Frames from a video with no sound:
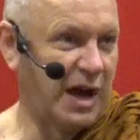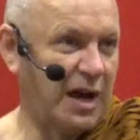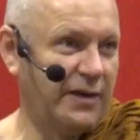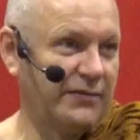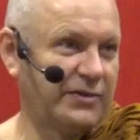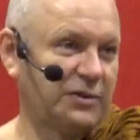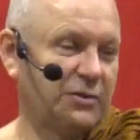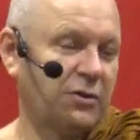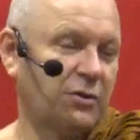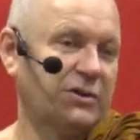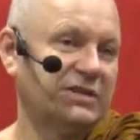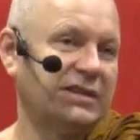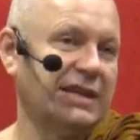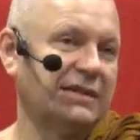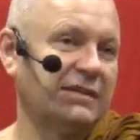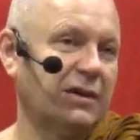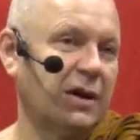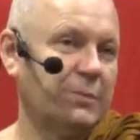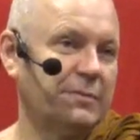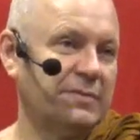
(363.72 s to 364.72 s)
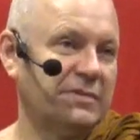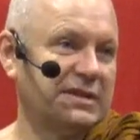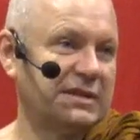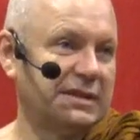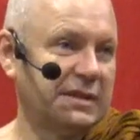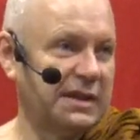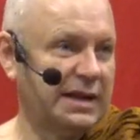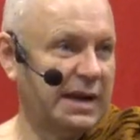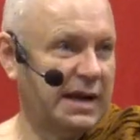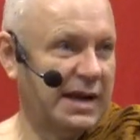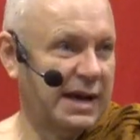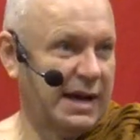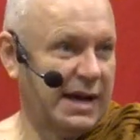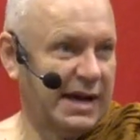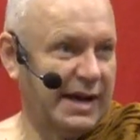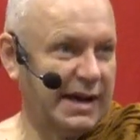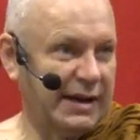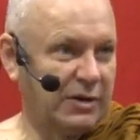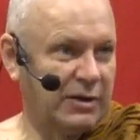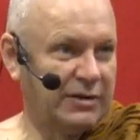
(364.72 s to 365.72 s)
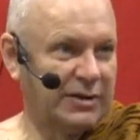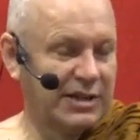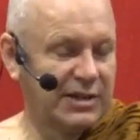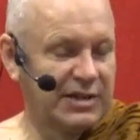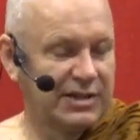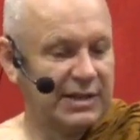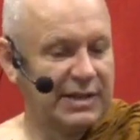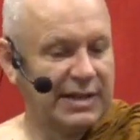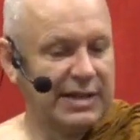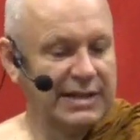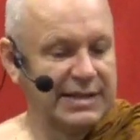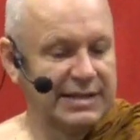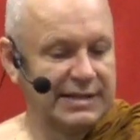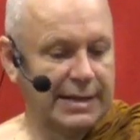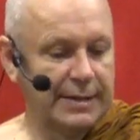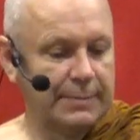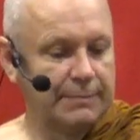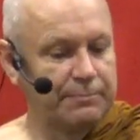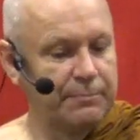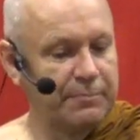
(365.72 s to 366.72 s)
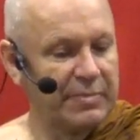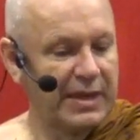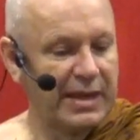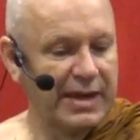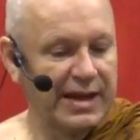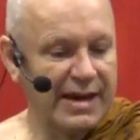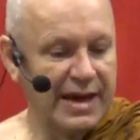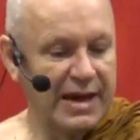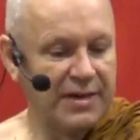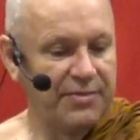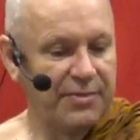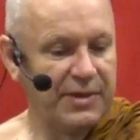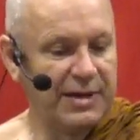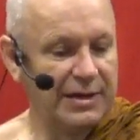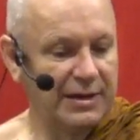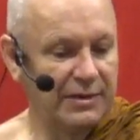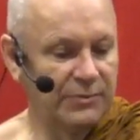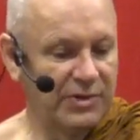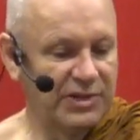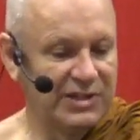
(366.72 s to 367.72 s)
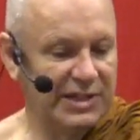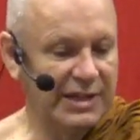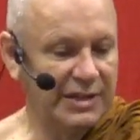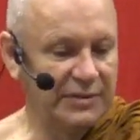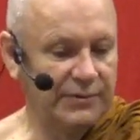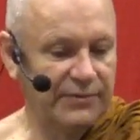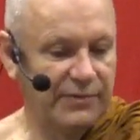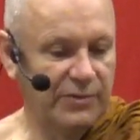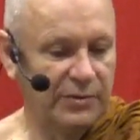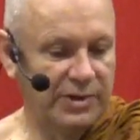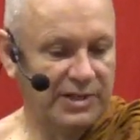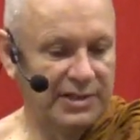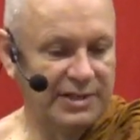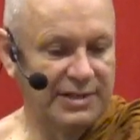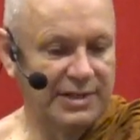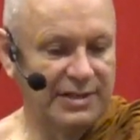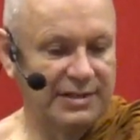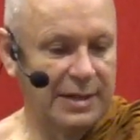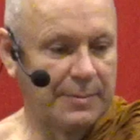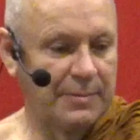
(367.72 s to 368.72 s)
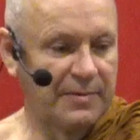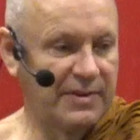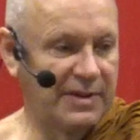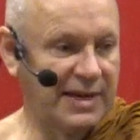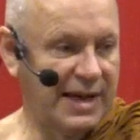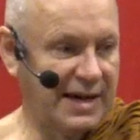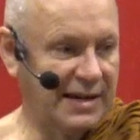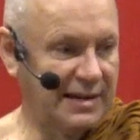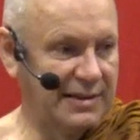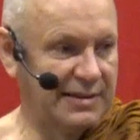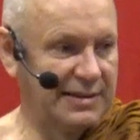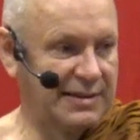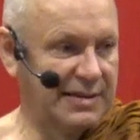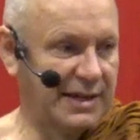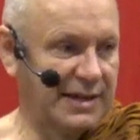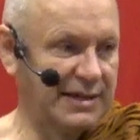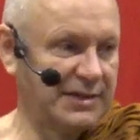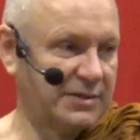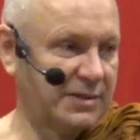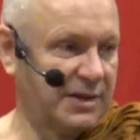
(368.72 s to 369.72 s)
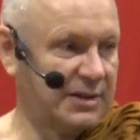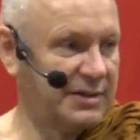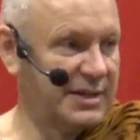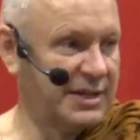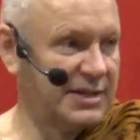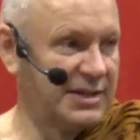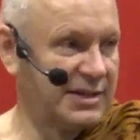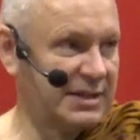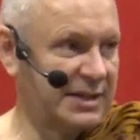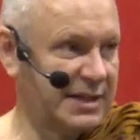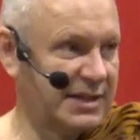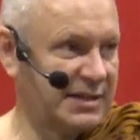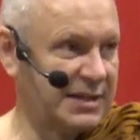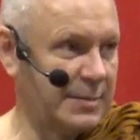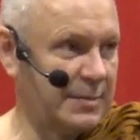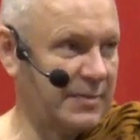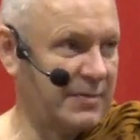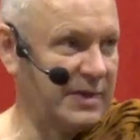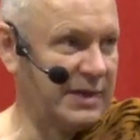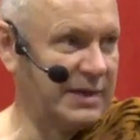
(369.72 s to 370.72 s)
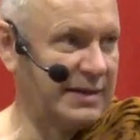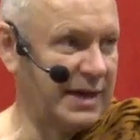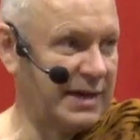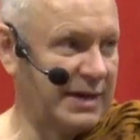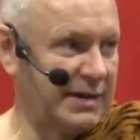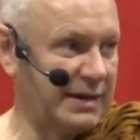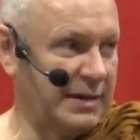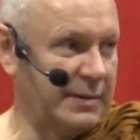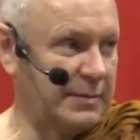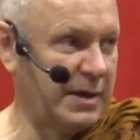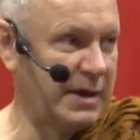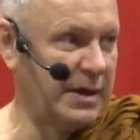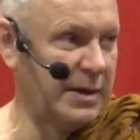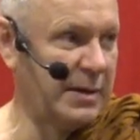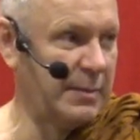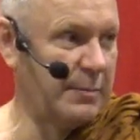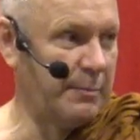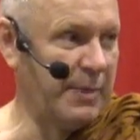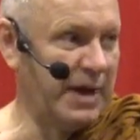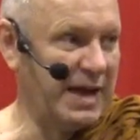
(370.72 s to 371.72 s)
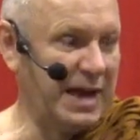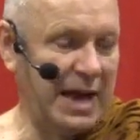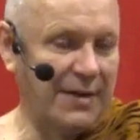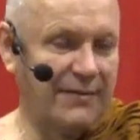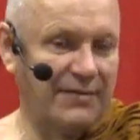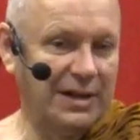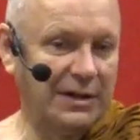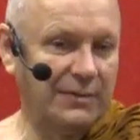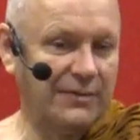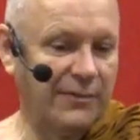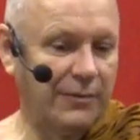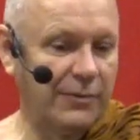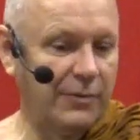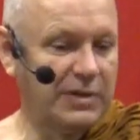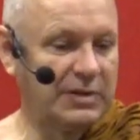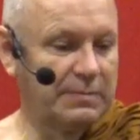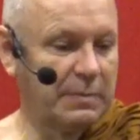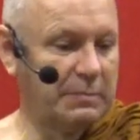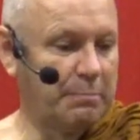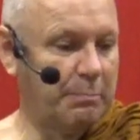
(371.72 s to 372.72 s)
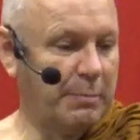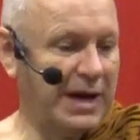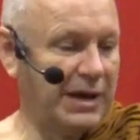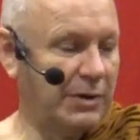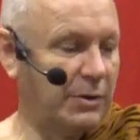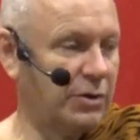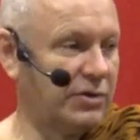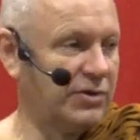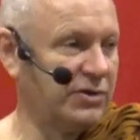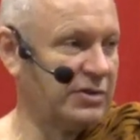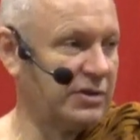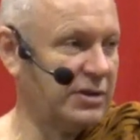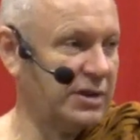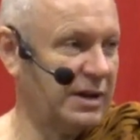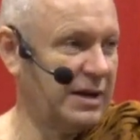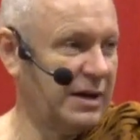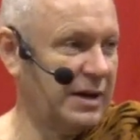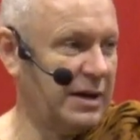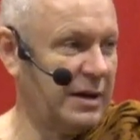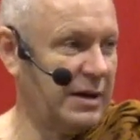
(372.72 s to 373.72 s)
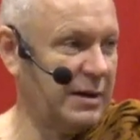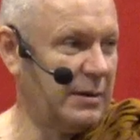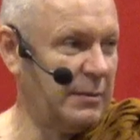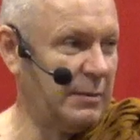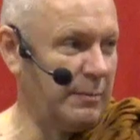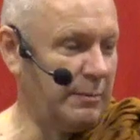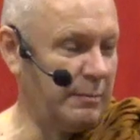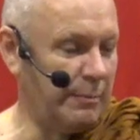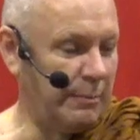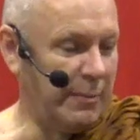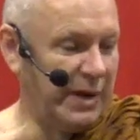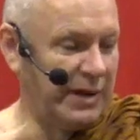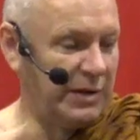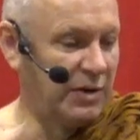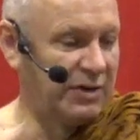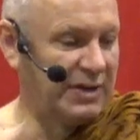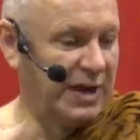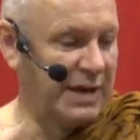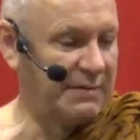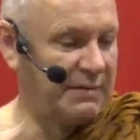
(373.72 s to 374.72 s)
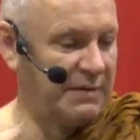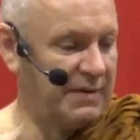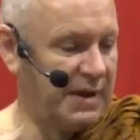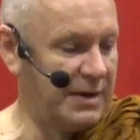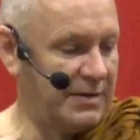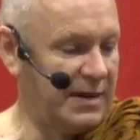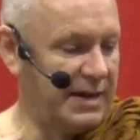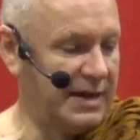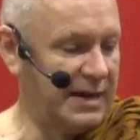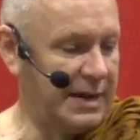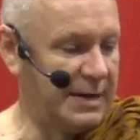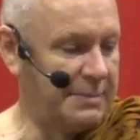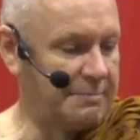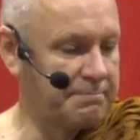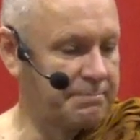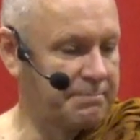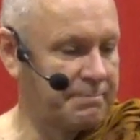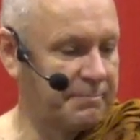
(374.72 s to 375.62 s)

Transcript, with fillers: after cause. It comes. Uh, condition is um, a thing which influences something else. Yeah. So condition is something that um, may have an influence, but may not may not have a very um,